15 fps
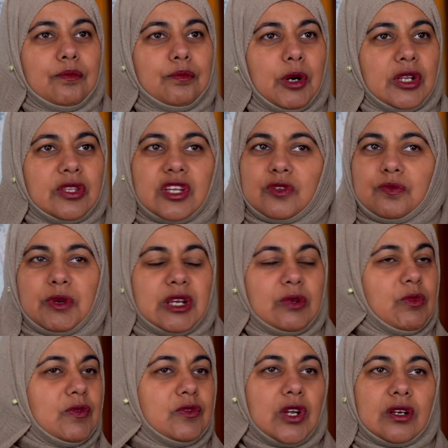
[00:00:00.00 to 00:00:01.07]
but there's been,
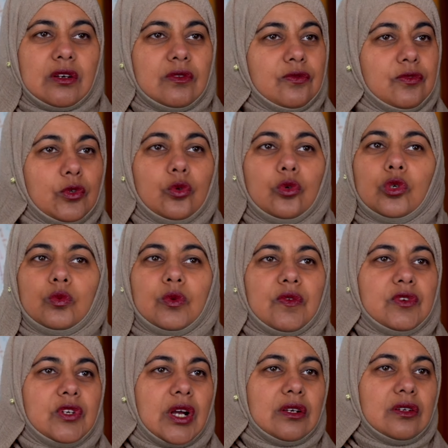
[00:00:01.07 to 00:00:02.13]
we've done food,
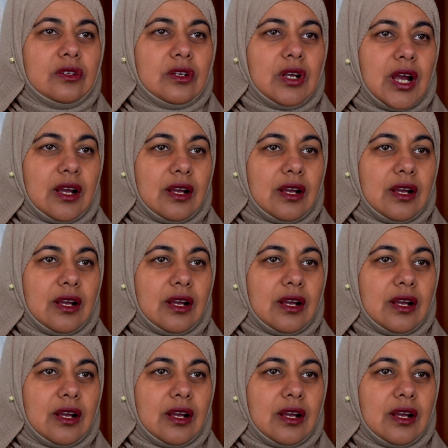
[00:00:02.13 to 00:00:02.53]
we've done